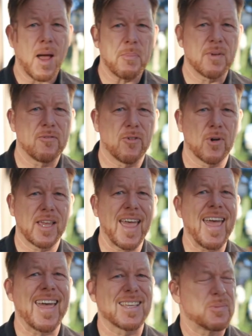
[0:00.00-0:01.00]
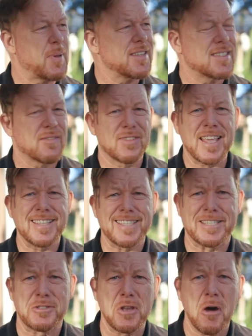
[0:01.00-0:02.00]
Crop in 4K, expensive
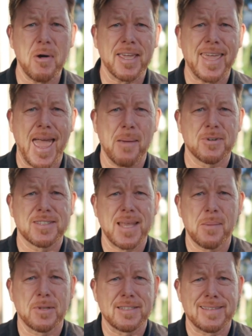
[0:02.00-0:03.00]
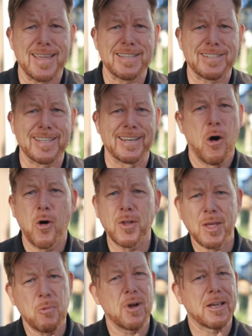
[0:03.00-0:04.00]
lenses, no in-camera stabilization,
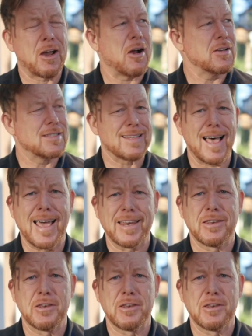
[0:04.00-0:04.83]
only one card slot,